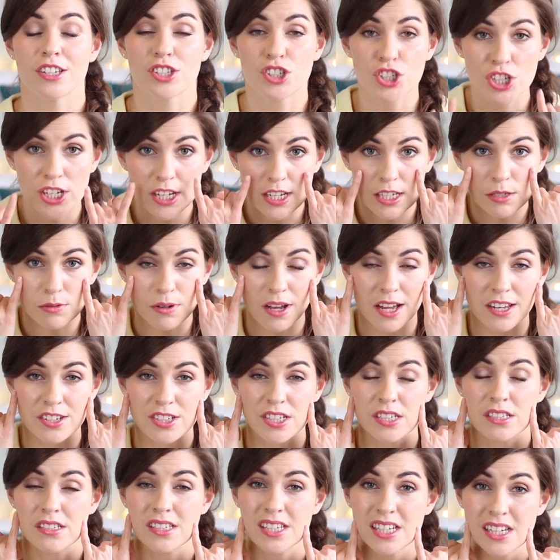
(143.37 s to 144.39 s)
cheeks were
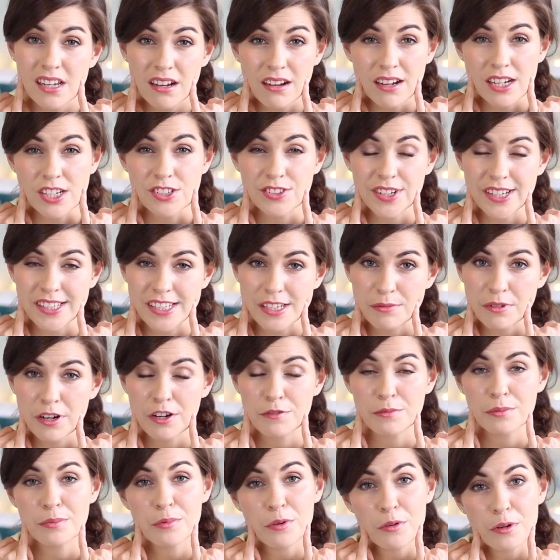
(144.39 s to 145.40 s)
actually dehydrated, where
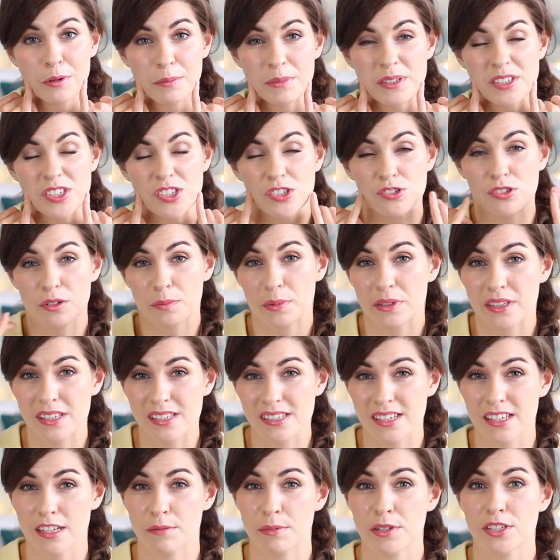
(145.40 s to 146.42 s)
I've probably been stripping the
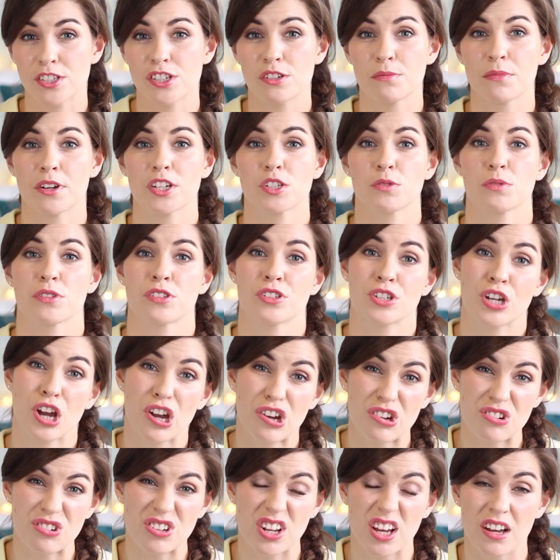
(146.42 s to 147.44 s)
skin a bit too much with
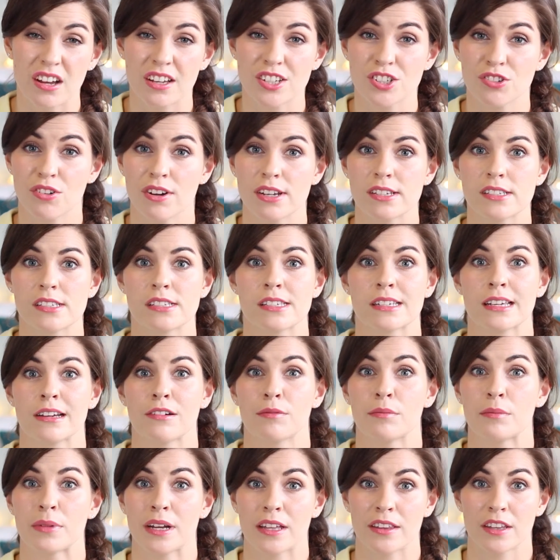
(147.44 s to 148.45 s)
toner, trying to
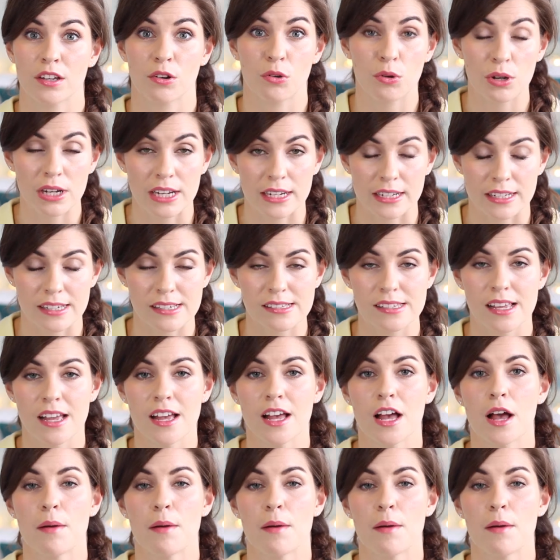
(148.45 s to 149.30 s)
combat the oiliness,